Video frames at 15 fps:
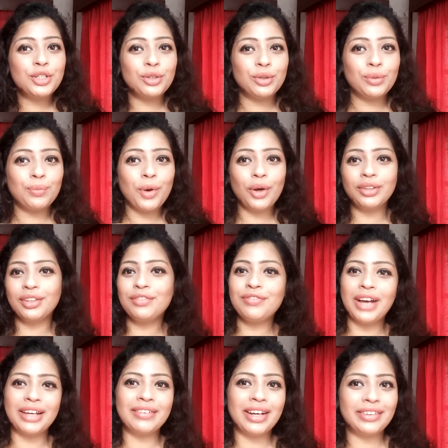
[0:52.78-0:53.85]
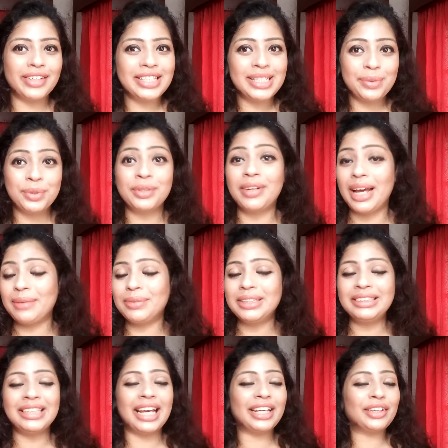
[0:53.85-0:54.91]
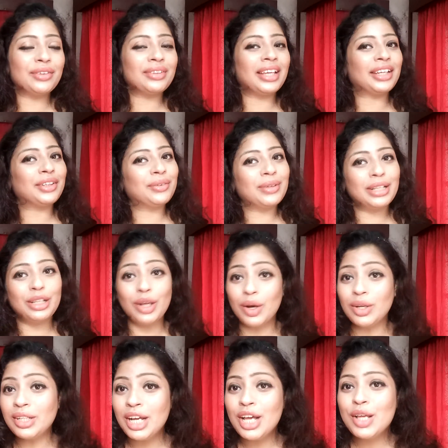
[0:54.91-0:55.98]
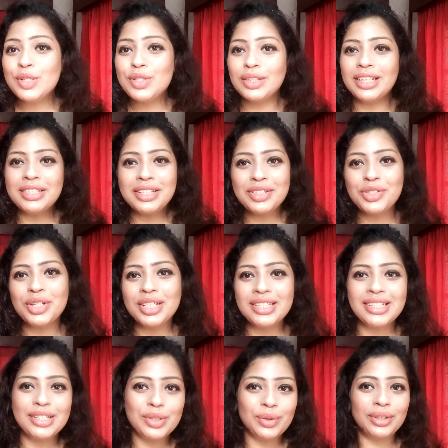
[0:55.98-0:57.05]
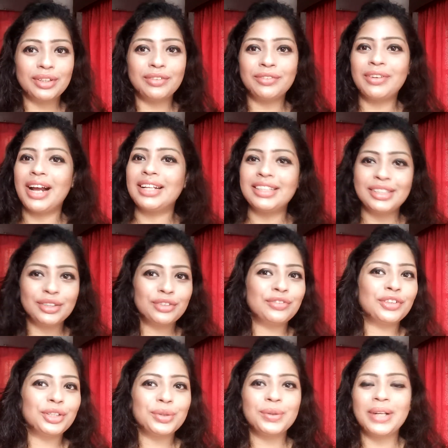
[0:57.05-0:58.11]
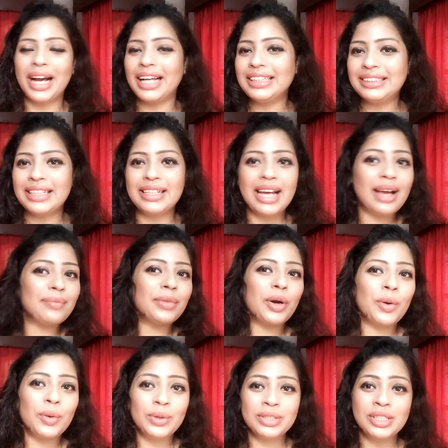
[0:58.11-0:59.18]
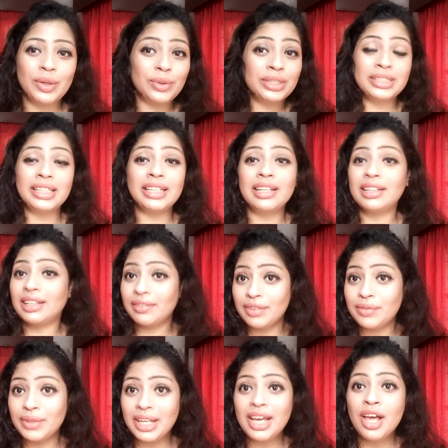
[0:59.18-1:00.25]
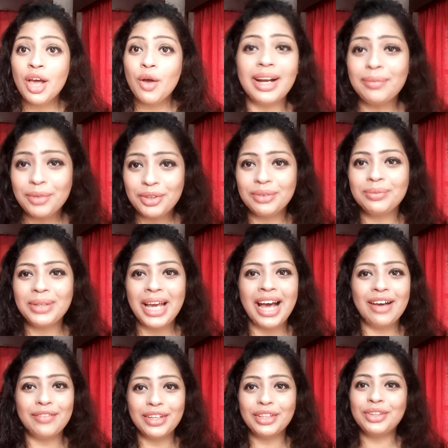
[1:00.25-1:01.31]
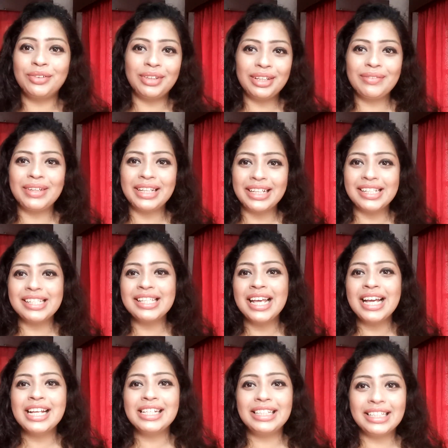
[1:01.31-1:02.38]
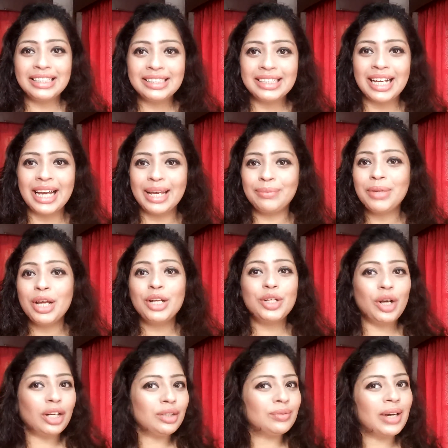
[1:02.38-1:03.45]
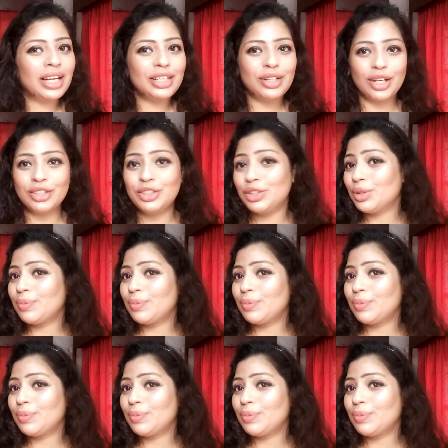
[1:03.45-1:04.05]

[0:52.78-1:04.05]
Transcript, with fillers: to more than 500 subscribers thank you thank you a lot so this is just a token of gratitude for you guys that i'm also hosting a giveaway where i'm going to be having three winners this time, not one, not